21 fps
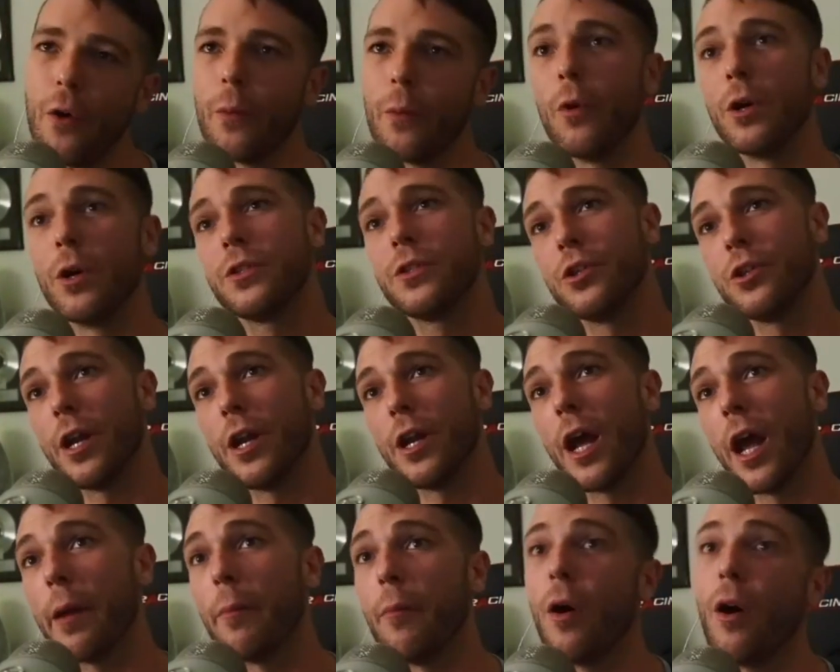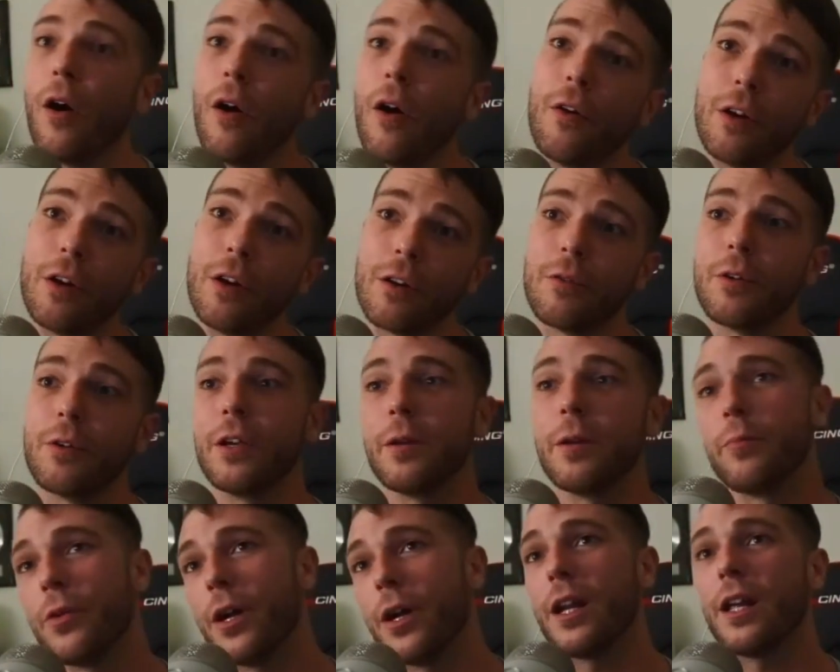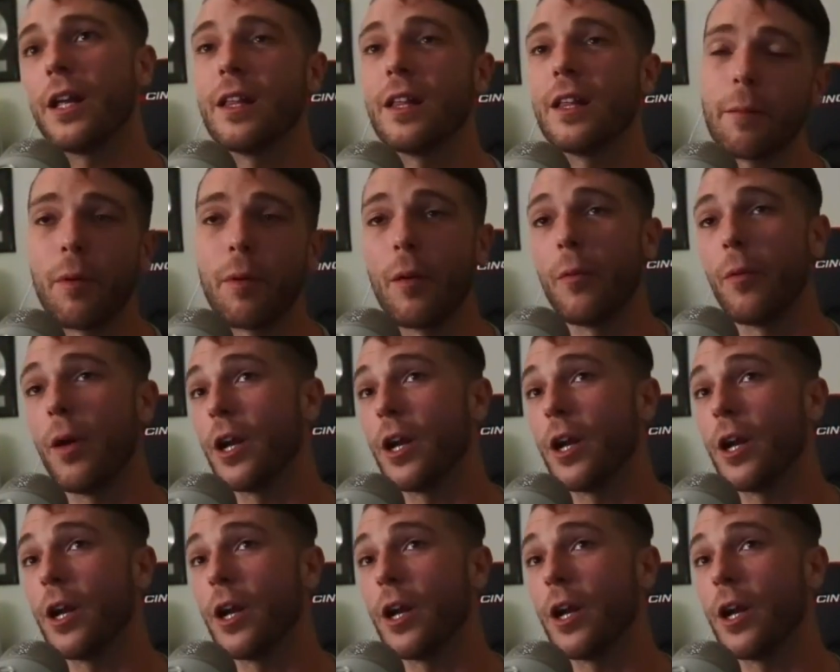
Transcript: What's your name? Oh, you're really pretty. Like, blah, blah.